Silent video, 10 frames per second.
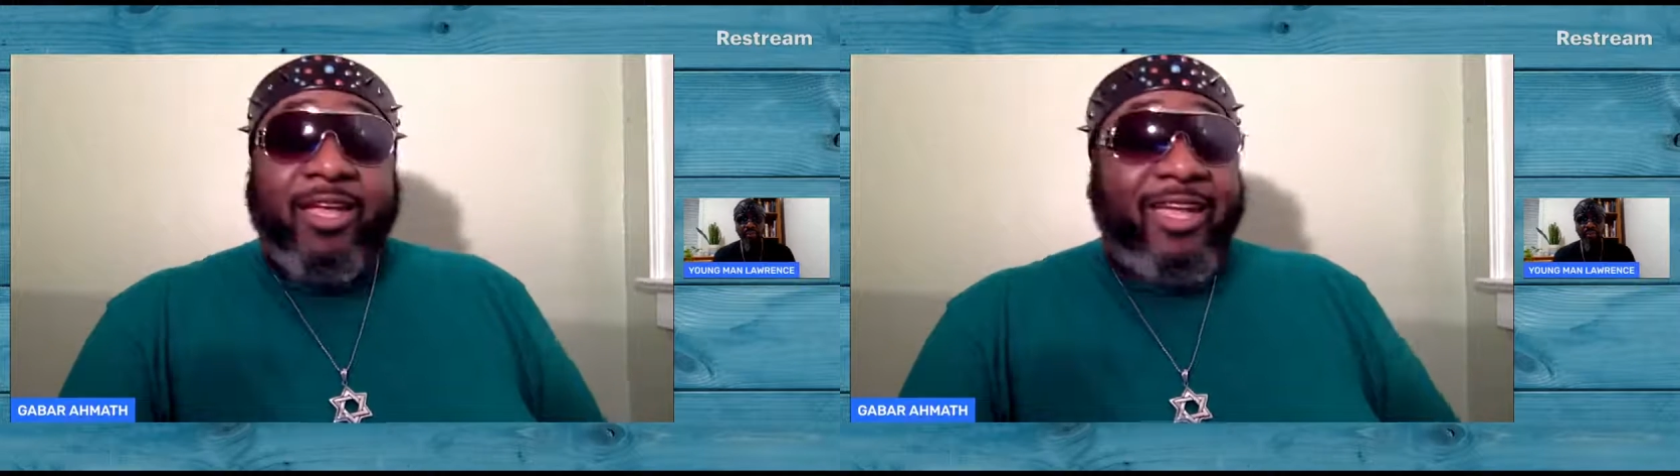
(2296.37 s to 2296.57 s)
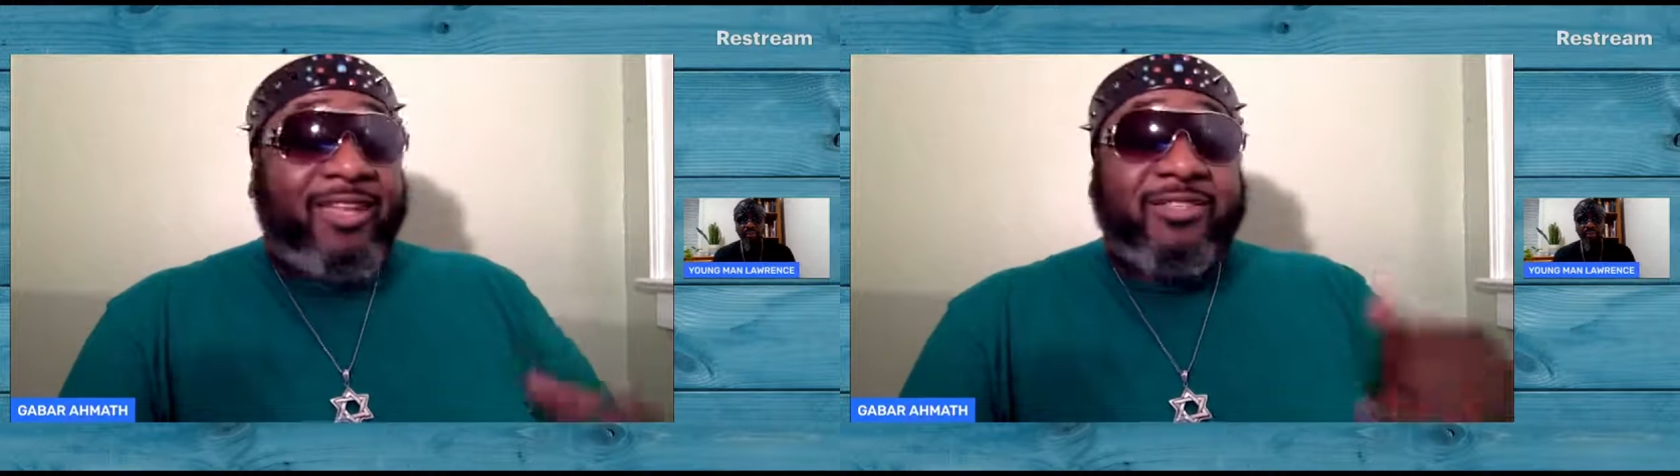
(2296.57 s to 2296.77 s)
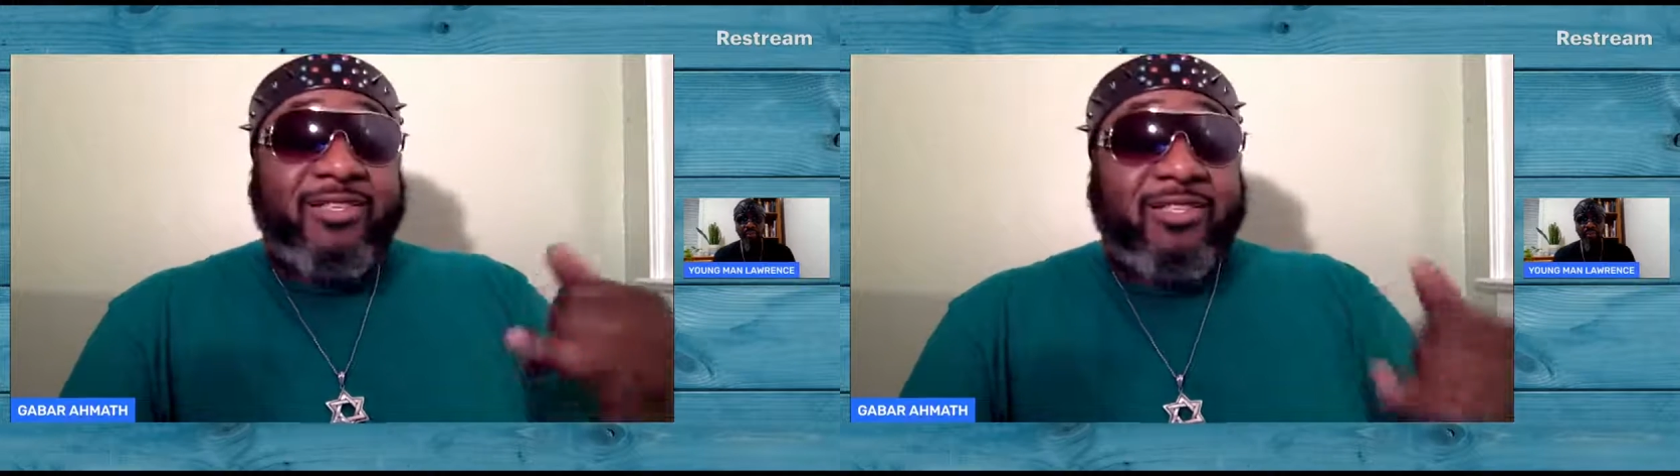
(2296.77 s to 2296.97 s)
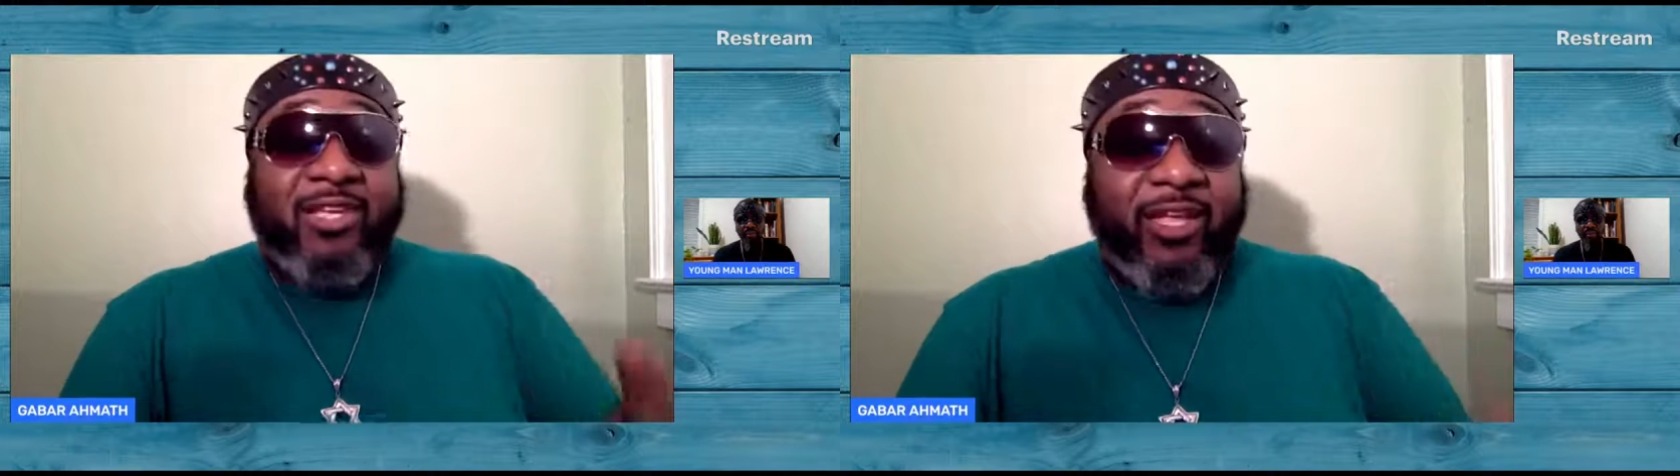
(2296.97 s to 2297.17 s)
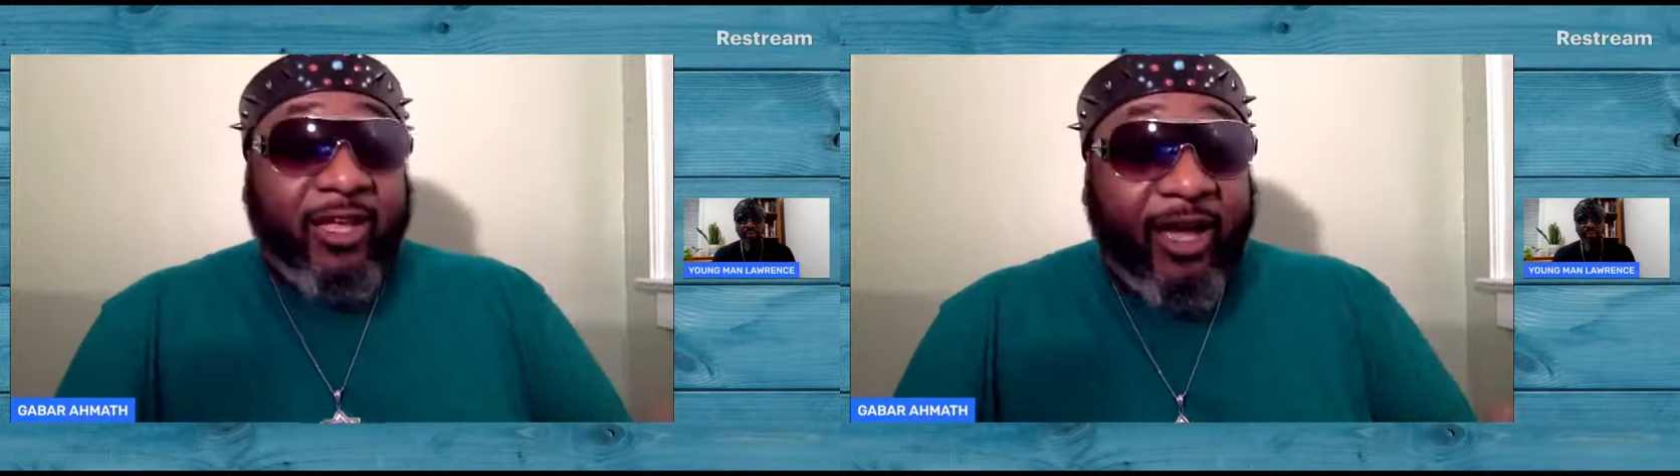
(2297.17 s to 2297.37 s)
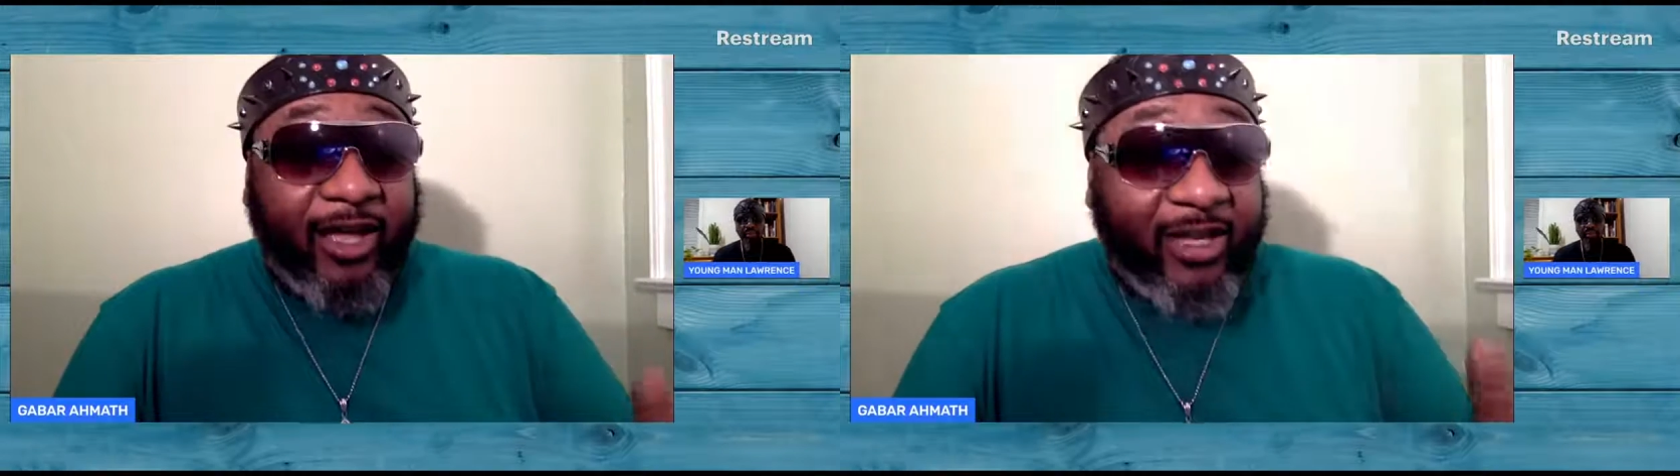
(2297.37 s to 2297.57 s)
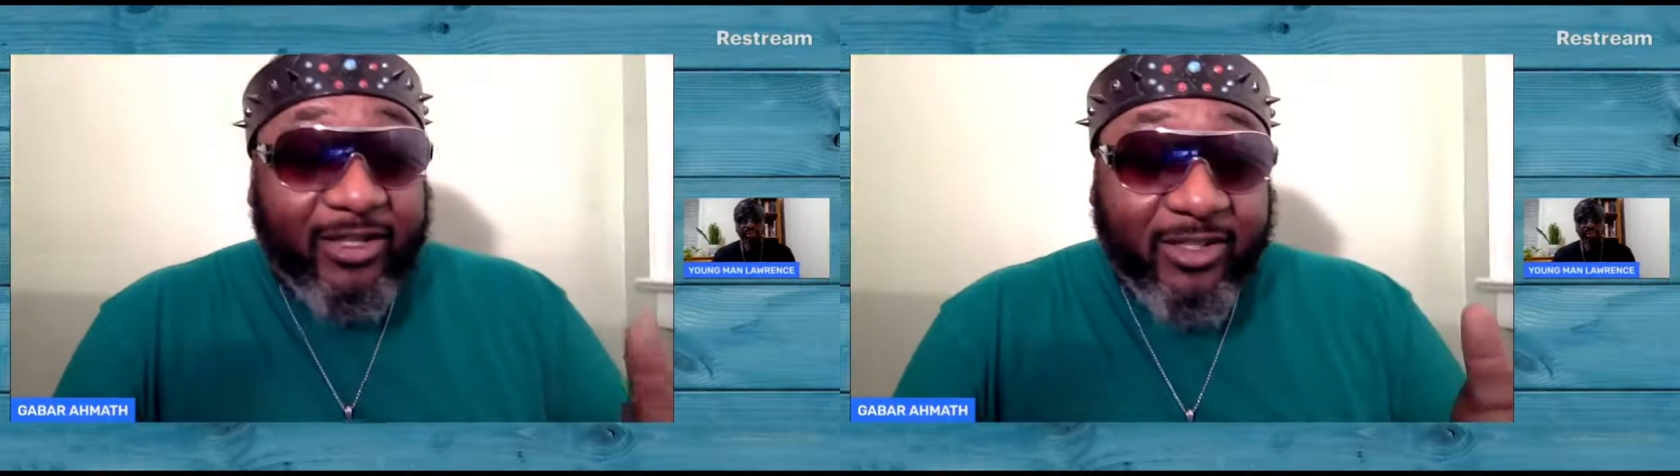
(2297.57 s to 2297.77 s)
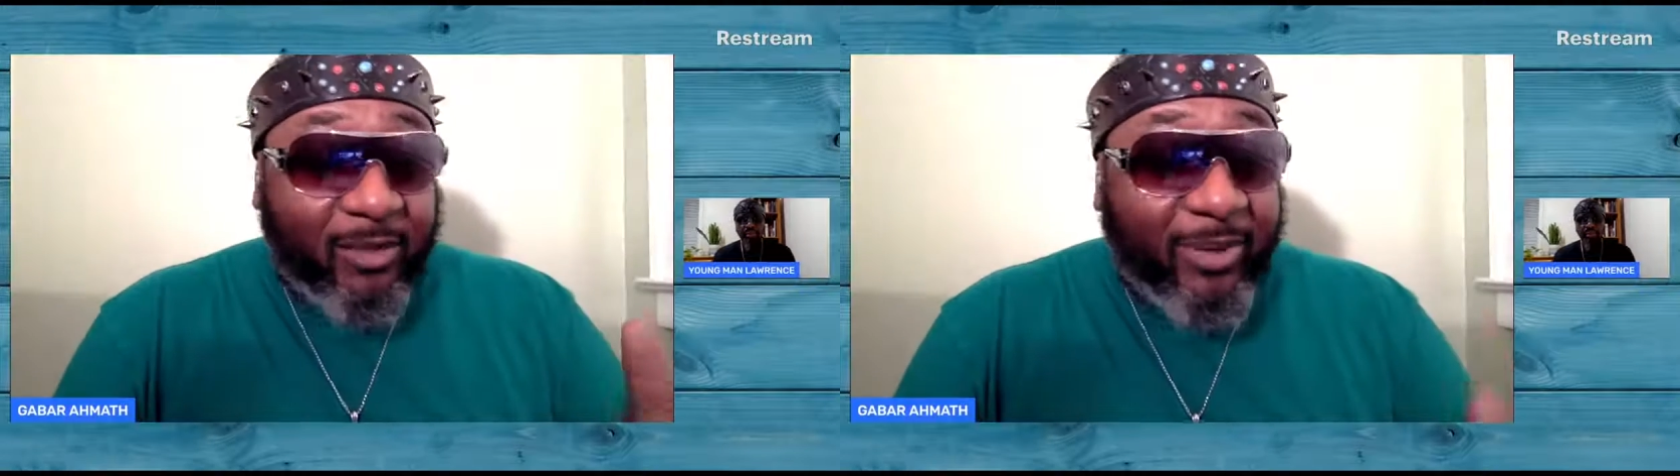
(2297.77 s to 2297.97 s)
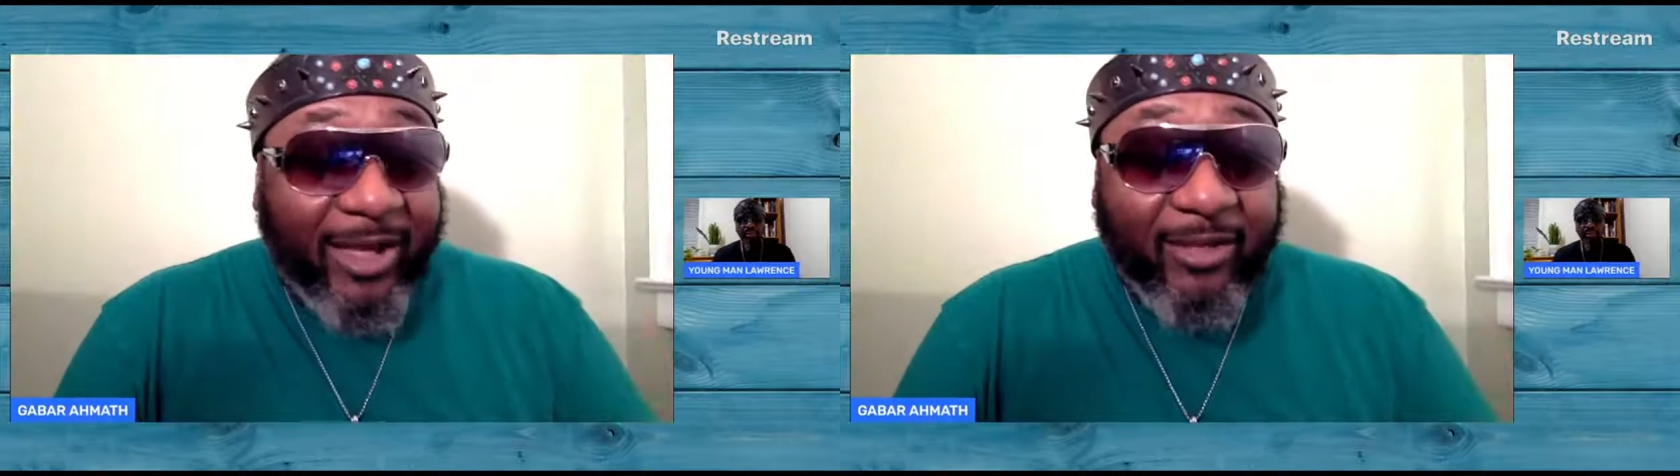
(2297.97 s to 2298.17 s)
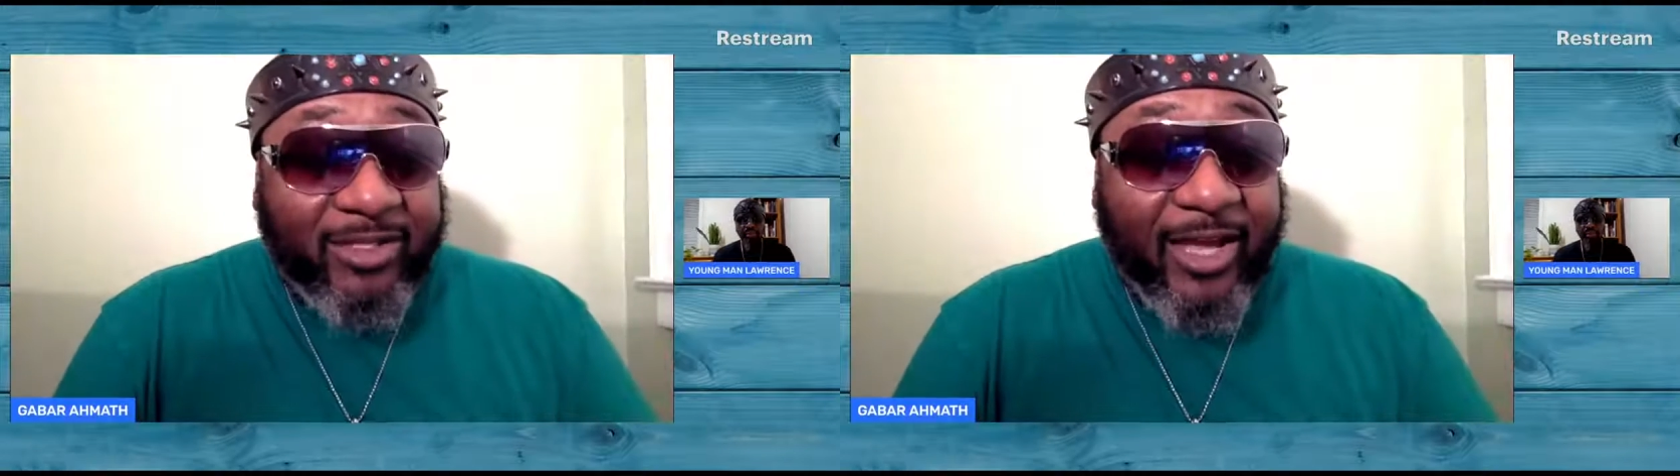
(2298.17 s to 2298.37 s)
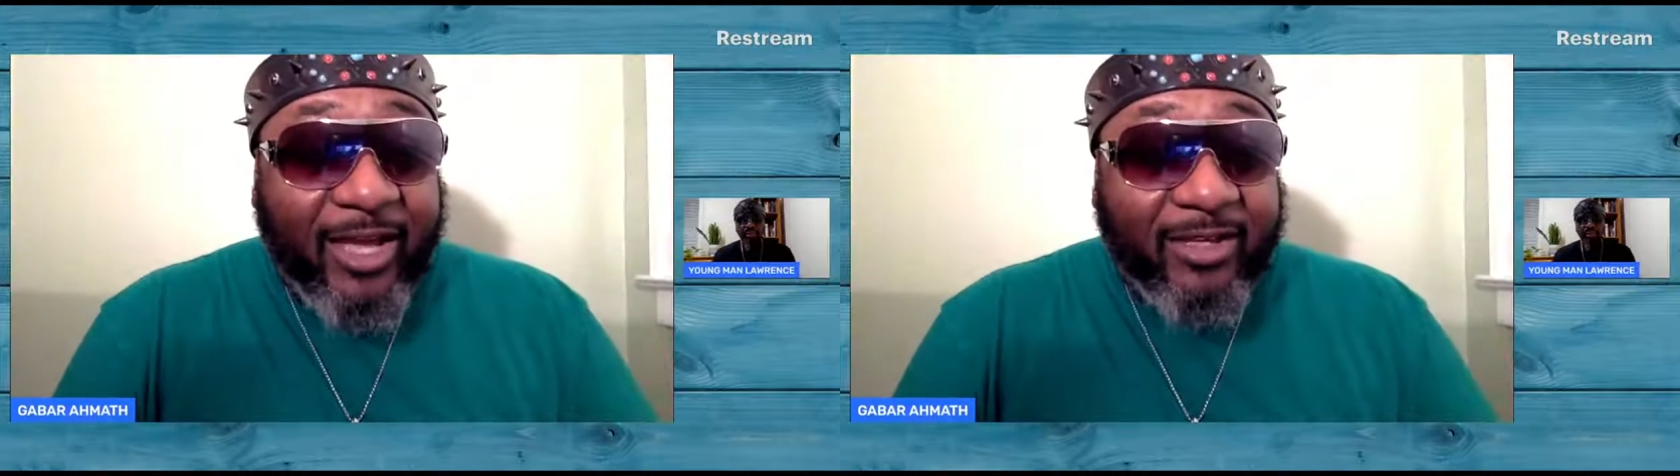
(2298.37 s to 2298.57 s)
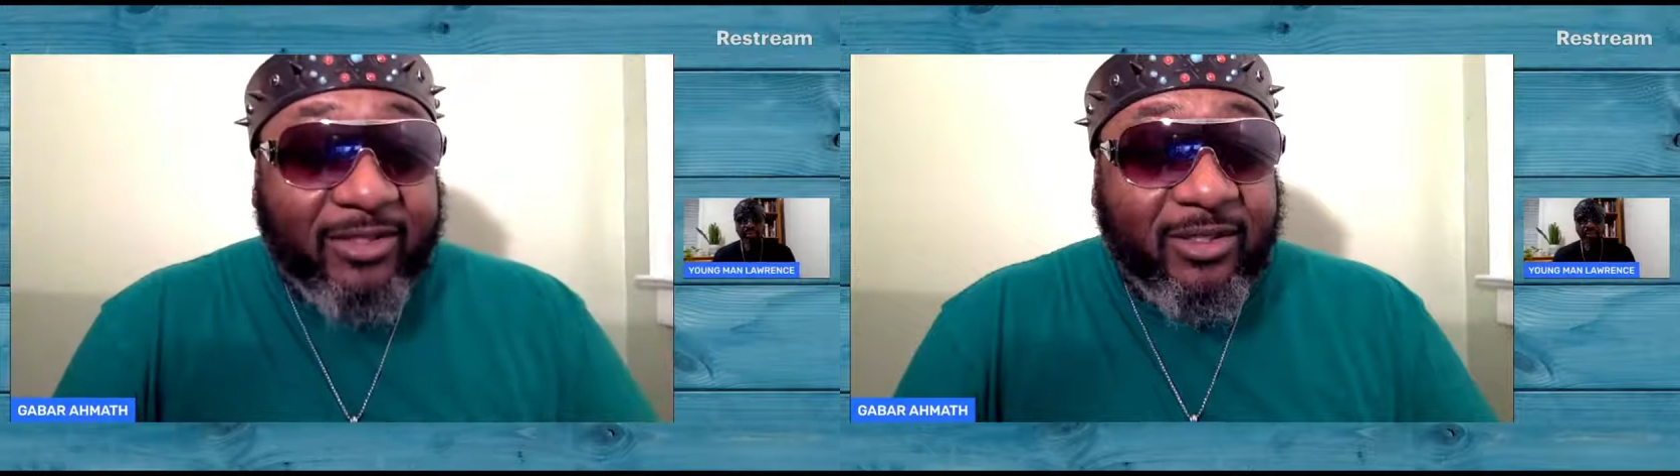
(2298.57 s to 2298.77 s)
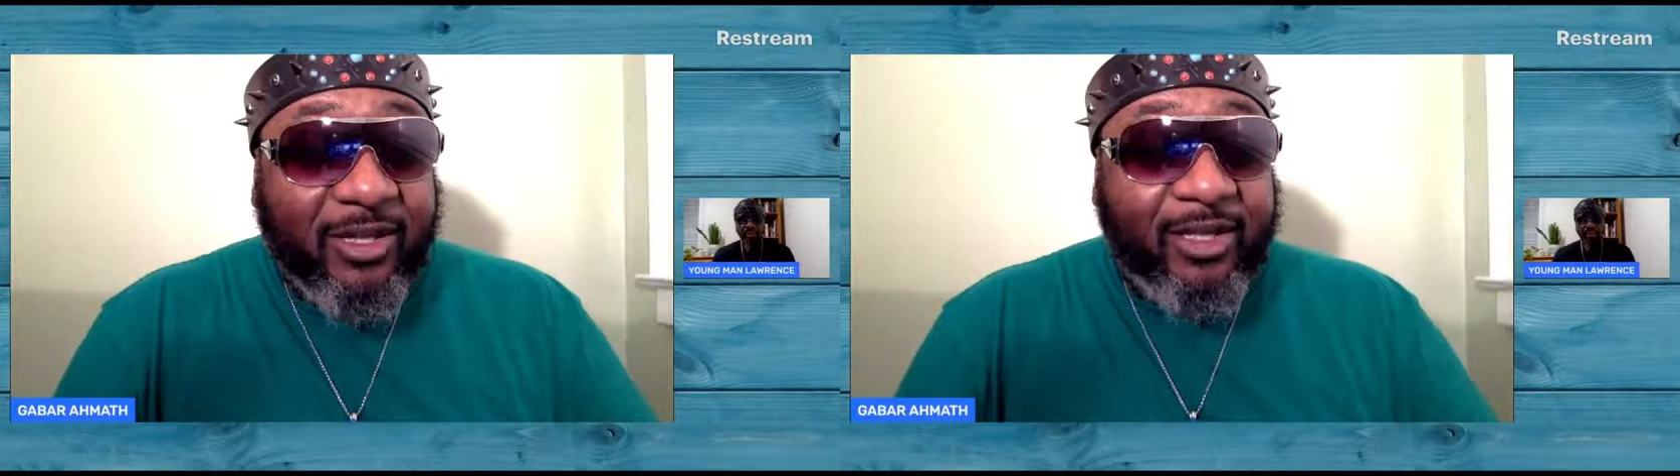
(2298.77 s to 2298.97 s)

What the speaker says: He doesn't apologize.